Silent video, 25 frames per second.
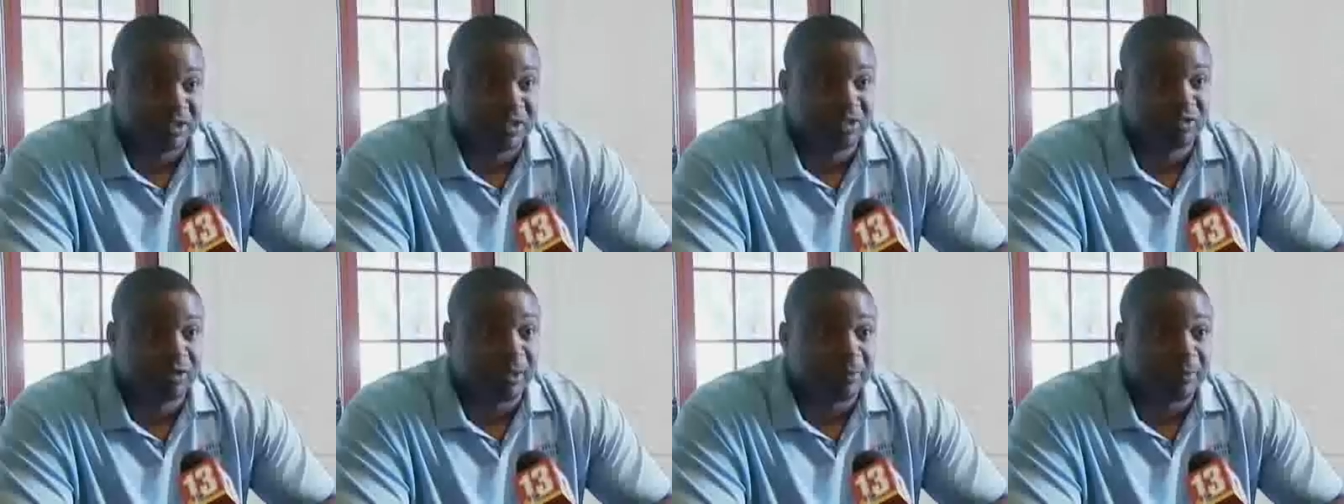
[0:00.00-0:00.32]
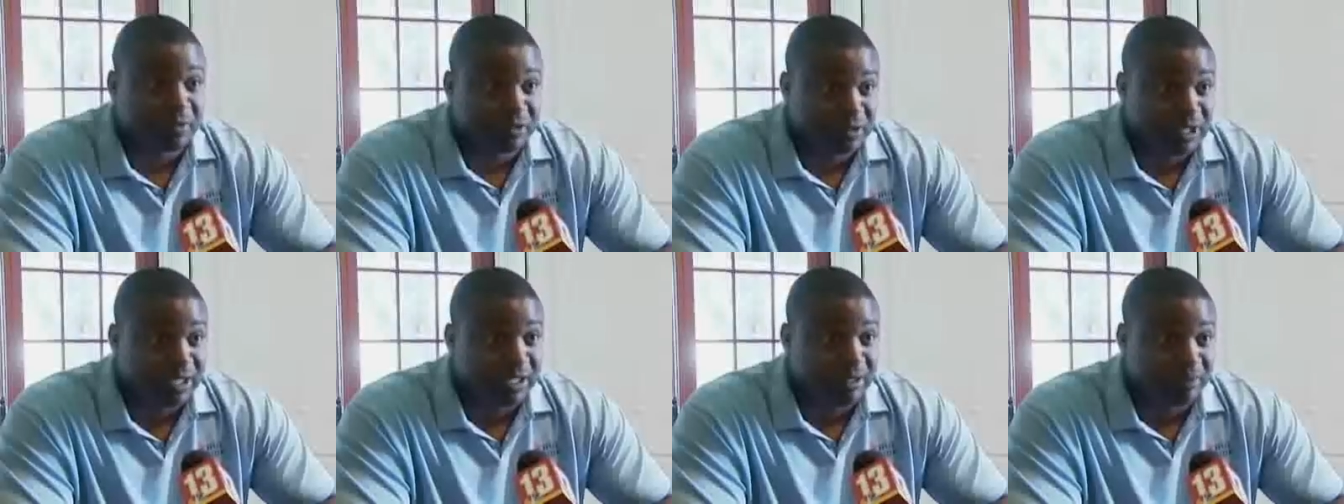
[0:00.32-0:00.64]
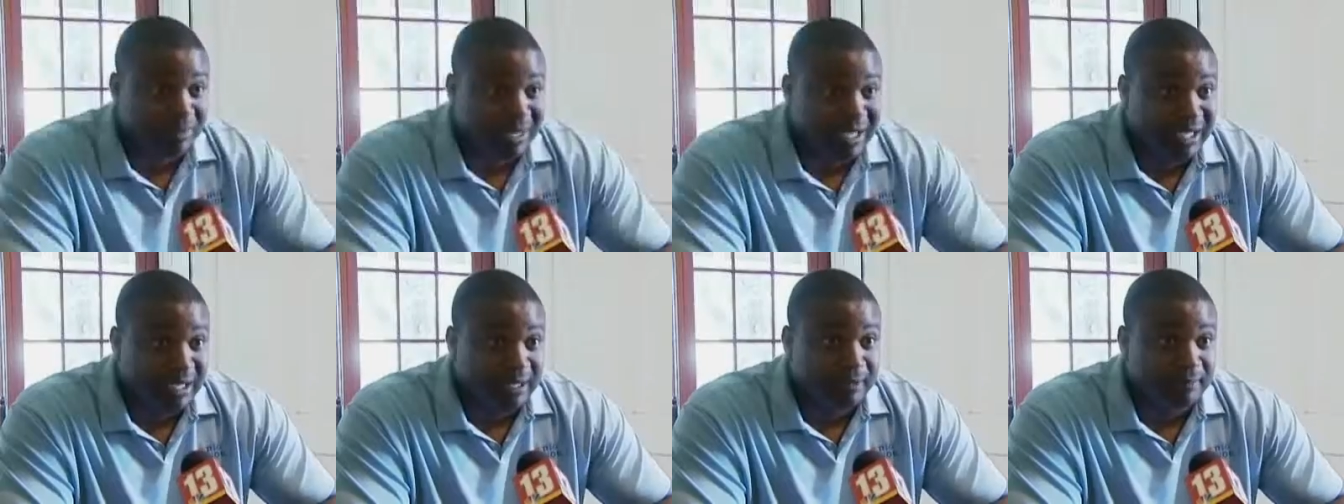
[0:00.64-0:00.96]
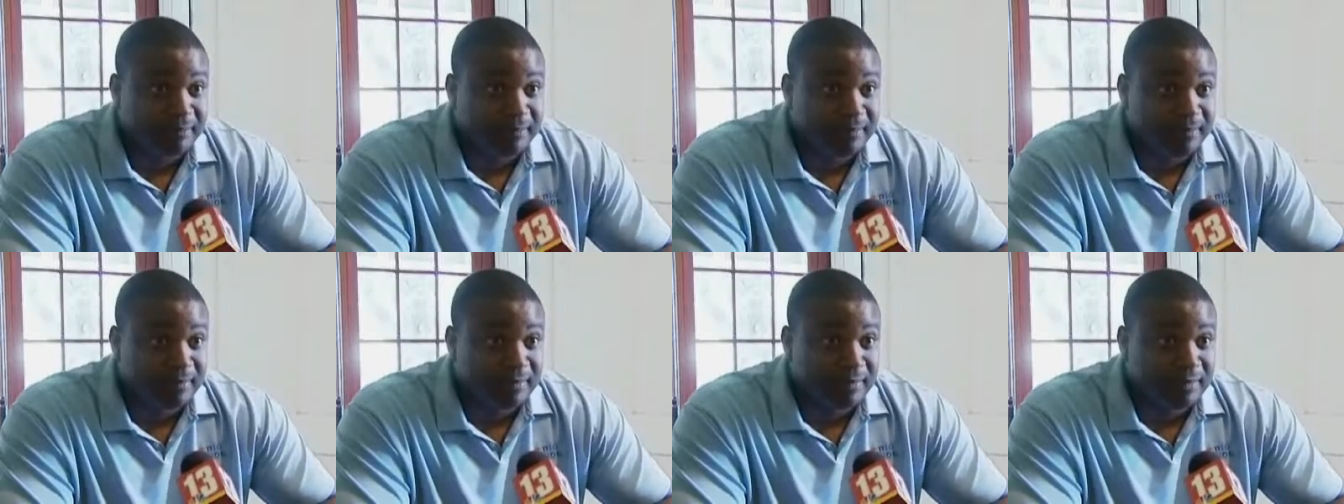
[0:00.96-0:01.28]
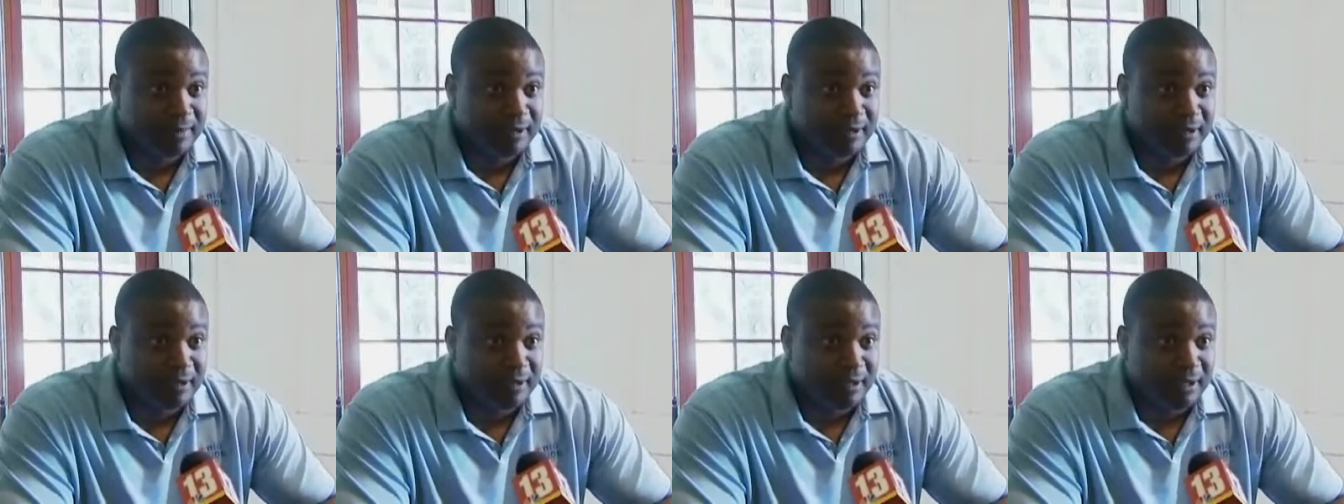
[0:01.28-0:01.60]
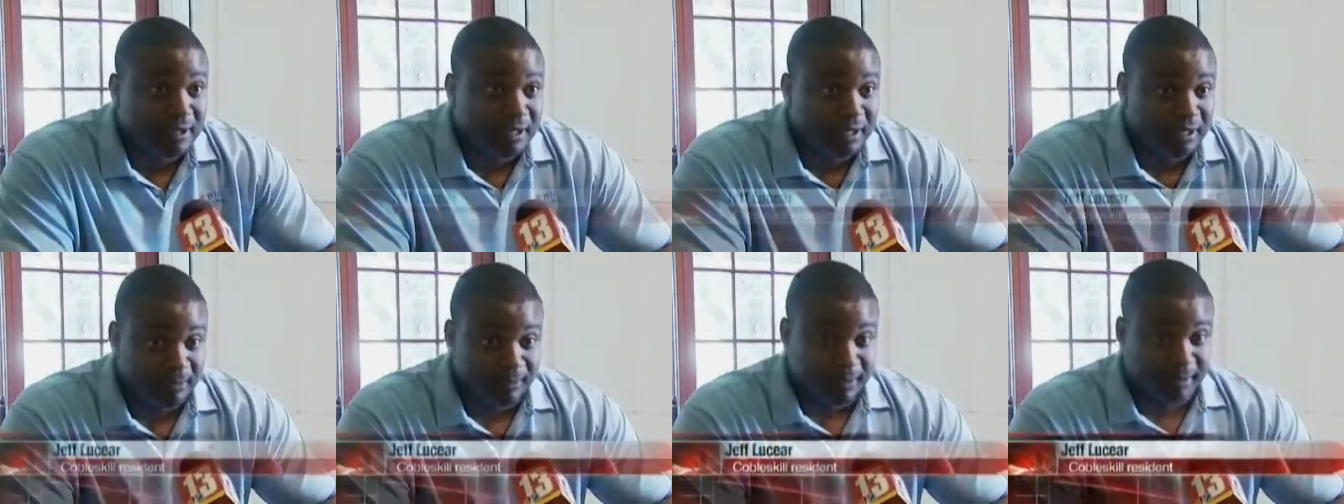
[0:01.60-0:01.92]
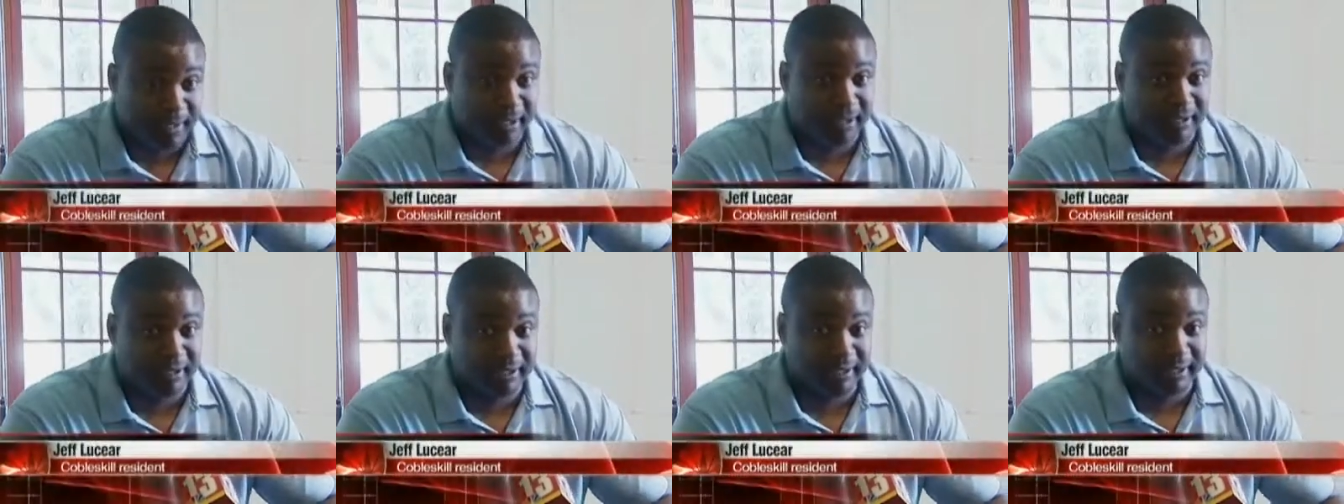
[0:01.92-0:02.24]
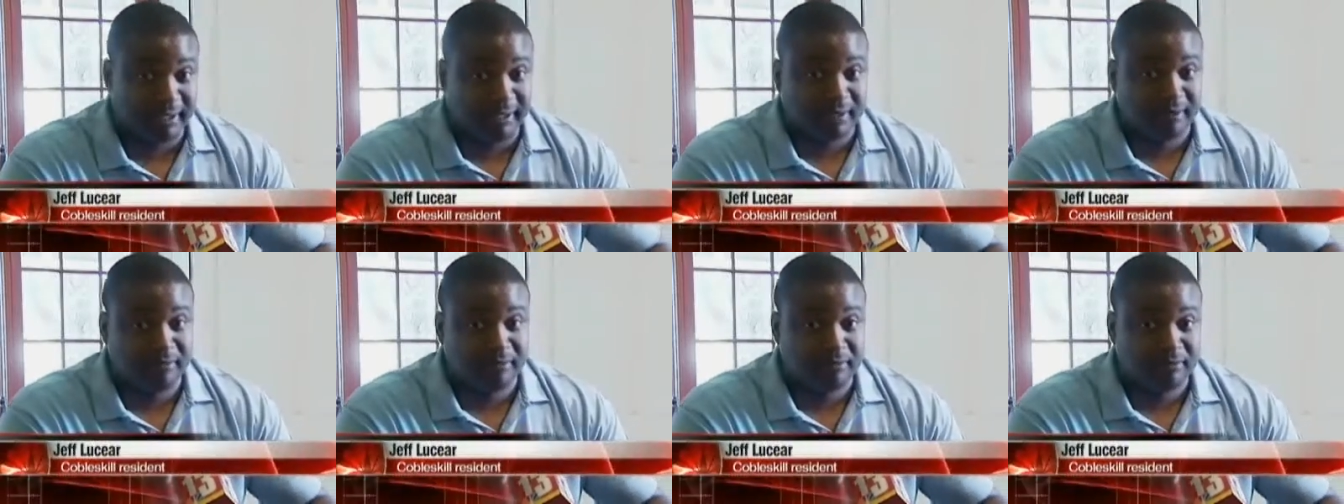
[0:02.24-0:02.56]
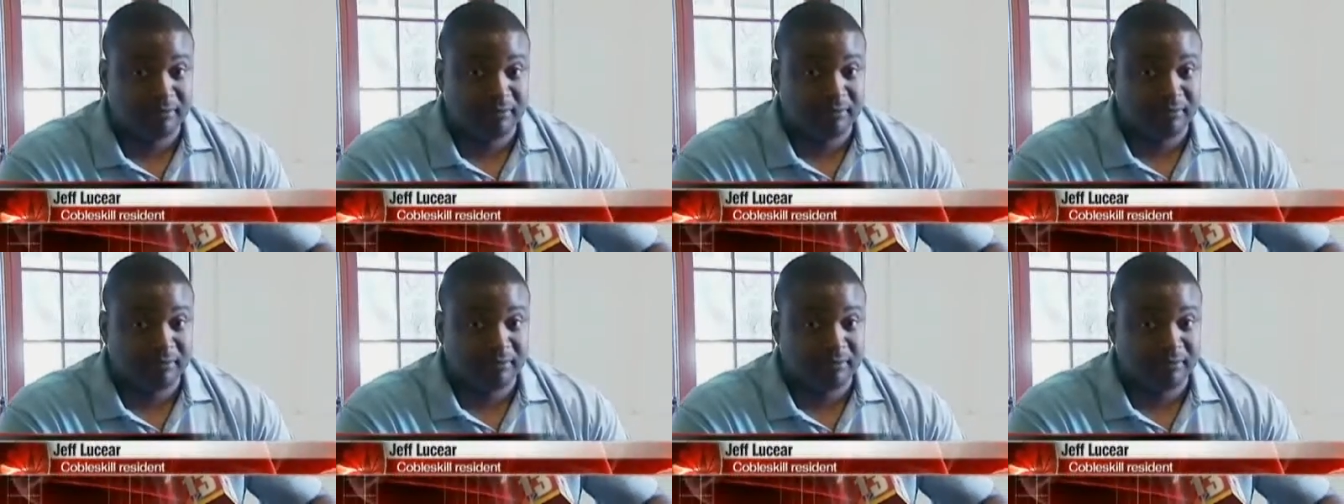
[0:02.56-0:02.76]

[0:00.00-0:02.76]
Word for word: he's representing me. And apparently,